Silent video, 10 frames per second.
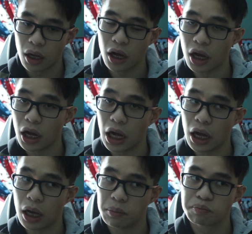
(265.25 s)

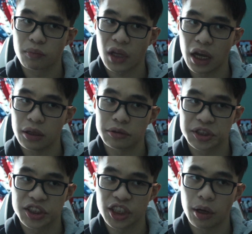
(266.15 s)
I know
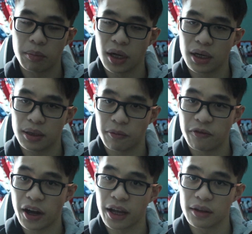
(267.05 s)
some
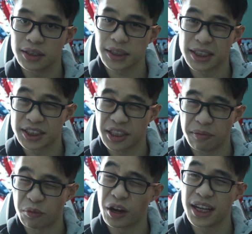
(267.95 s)
violets and
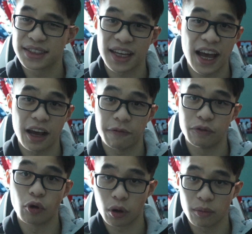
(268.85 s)
some reds have
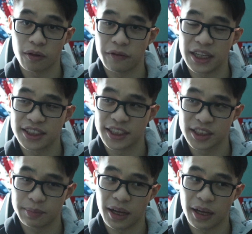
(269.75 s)
normal faces,